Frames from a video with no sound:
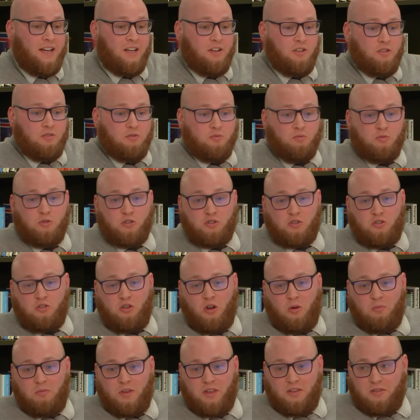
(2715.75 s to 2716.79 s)
and we should
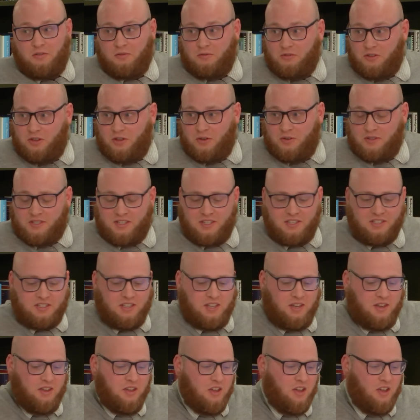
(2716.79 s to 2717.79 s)
not be used as